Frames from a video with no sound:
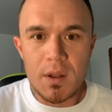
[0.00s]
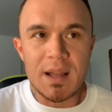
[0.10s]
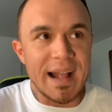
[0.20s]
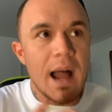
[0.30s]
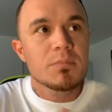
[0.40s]

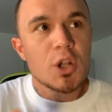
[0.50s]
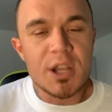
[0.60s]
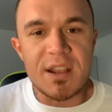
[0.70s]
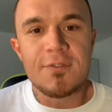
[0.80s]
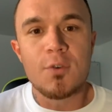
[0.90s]
Like, I'm
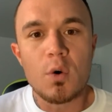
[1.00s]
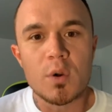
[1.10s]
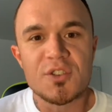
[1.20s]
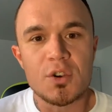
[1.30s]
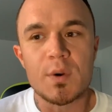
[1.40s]
looking
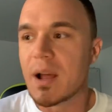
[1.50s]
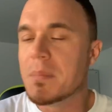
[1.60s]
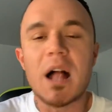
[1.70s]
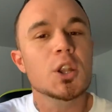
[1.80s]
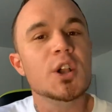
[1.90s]
forward to it. I'm
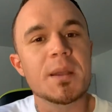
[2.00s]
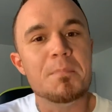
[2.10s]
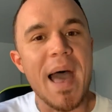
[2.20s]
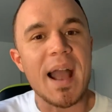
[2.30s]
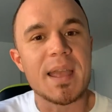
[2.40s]
not looking
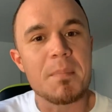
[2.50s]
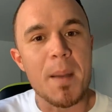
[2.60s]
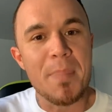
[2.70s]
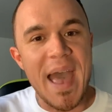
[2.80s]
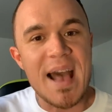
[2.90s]
back in
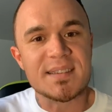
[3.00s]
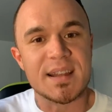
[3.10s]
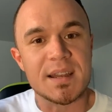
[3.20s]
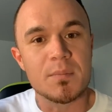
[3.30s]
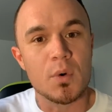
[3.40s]
my past
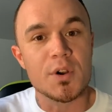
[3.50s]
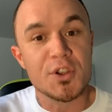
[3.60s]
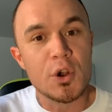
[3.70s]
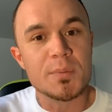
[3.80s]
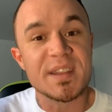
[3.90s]
anymore.
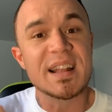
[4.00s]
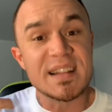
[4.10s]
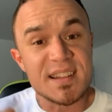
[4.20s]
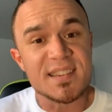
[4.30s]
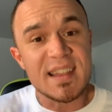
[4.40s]
You know what I'm saying?
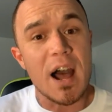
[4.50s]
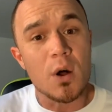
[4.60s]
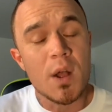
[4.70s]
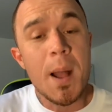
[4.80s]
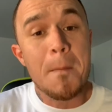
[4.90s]
Like, this is
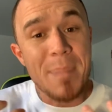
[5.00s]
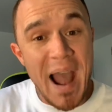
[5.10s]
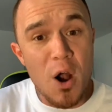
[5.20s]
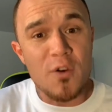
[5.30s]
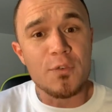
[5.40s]
how
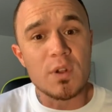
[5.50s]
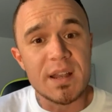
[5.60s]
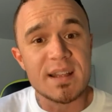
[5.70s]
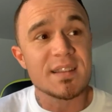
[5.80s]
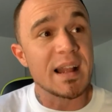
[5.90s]
powerful
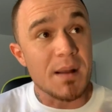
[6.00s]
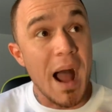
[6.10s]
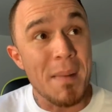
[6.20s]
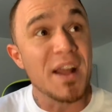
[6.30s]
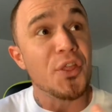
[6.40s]
it is. Like,
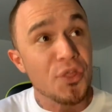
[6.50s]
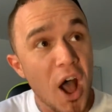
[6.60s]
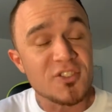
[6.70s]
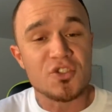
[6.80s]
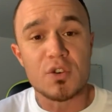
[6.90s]
my
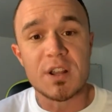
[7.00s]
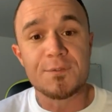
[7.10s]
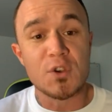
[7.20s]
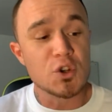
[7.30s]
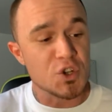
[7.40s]
thoughts are in the
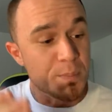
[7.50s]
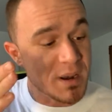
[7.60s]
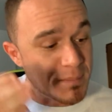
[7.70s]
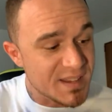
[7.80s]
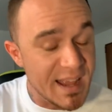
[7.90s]
future, but
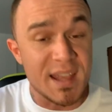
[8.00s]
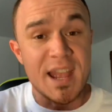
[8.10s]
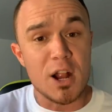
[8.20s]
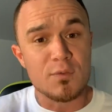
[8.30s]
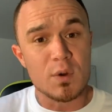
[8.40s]
I'm taking
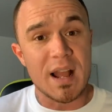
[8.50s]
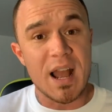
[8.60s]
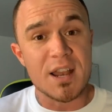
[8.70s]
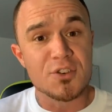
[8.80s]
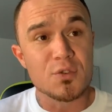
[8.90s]
care of what I
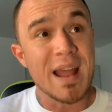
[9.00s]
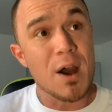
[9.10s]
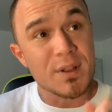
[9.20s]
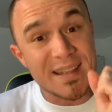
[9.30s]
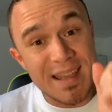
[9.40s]
got to do
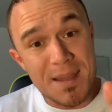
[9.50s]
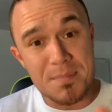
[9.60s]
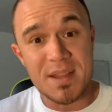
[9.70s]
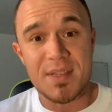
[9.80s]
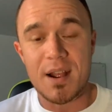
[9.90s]
now to get
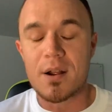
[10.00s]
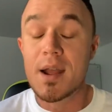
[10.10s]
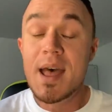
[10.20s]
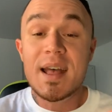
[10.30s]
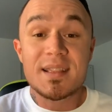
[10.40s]
me there.
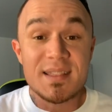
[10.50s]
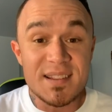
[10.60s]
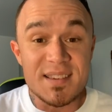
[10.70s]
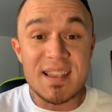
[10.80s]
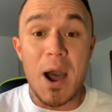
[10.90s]

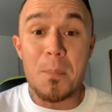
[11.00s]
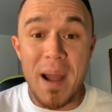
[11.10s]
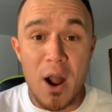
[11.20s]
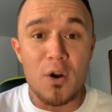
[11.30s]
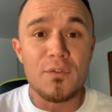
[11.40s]
This is how
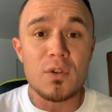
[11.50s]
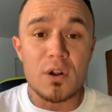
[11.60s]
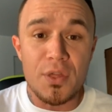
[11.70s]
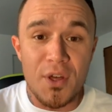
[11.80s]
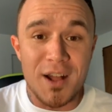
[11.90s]
powerful
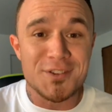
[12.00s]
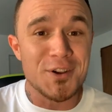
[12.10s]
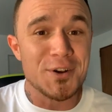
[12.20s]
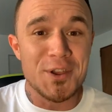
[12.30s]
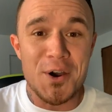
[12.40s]
our thoughts
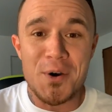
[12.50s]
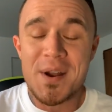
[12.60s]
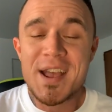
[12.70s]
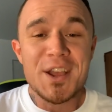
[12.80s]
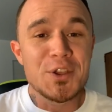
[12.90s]
are,
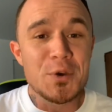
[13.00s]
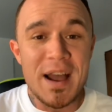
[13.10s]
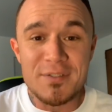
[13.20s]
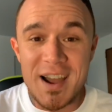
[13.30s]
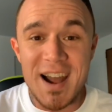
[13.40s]
yo. You
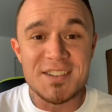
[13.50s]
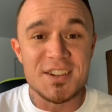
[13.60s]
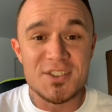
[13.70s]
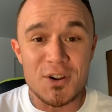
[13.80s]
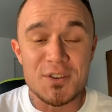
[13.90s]
have got
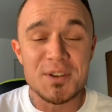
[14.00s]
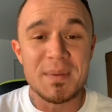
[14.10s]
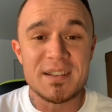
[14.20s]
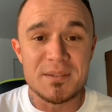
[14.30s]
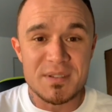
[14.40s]
to start to
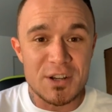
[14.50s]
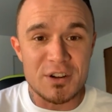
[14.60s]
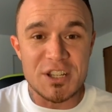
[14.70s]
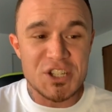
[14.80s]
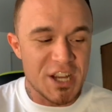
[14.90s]
make some
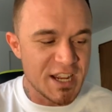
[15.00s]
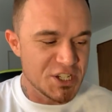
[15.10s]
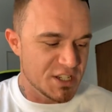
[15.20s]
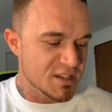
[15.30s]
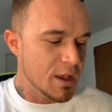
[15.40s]
serious
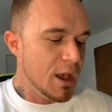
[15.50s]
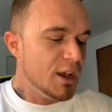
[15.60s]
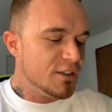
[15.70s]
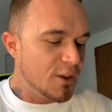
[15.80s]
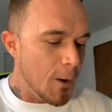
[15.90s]
changes.
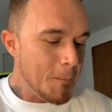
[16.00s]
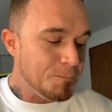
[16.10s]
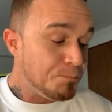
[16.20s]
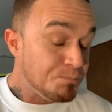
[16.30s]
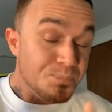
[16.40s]
So
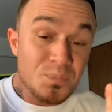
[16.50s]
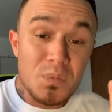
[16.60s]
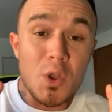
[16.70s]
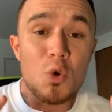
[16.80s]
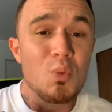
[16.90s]

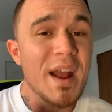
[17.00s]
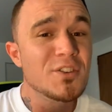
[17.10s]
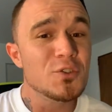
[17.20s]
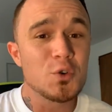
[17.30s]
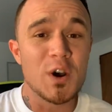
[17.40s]
write
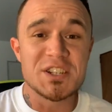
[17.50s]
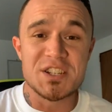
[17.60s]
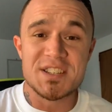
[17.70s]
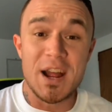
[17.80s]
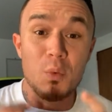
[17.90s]
those
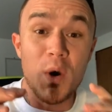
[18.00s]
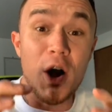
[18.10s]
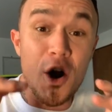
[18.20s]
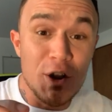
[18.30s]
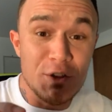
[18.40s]
questions down.
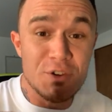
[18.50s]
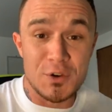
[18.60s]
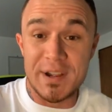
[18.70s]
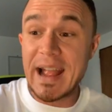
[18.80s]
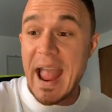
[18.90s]
What are you
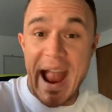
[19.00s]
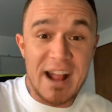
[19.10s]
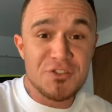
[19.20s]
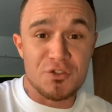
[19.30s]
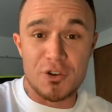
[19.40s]
doing?
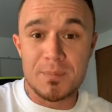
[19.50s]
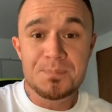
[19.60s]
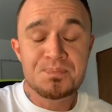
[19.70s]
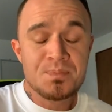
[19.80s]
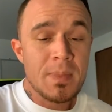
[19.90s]
Answer
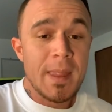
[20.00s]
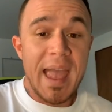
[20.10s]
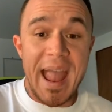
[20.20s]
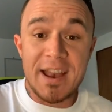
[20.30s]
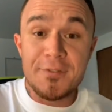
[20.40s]
them.
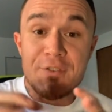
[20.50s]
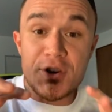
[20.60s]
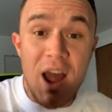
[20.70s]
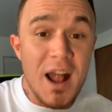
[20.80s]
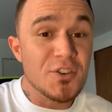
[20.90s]
And if
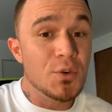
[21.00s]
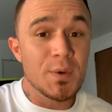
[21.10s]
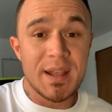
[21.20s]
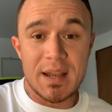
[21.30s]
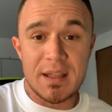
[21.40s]
you're not
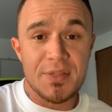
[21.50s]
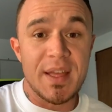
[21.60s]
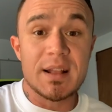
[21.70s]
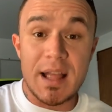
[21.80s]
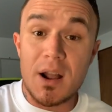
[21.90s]
doing
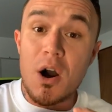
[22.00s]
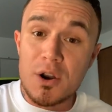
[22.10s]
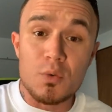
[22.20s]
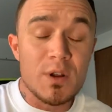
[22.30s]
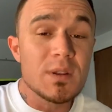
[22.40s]
anything, like
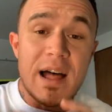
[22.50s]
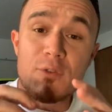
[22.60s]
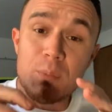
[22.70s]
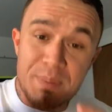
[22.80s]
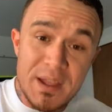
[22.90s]
on a real
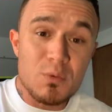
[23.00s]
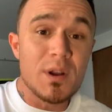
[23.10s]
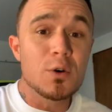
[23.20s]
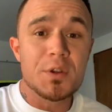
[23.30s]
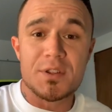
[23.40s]
level, be
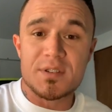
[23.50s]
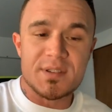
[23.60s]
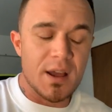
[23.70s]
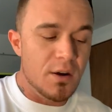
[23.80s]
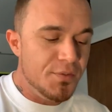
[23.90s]
real with
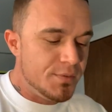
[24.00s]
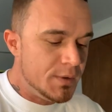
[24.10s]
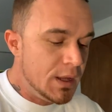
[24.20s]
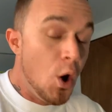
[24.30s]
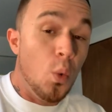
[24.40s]
yourself.
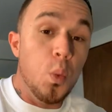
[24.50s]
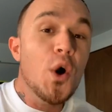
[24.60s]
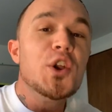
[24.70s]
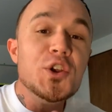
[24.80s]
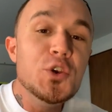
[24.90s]

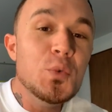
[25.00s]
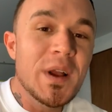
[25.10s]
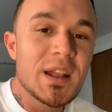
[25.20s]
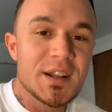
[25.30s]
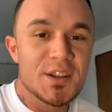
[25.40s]
What are you
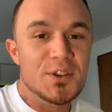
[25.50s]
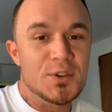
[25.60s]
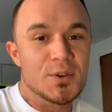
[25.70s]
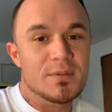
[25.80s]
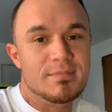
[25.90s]
willing to do?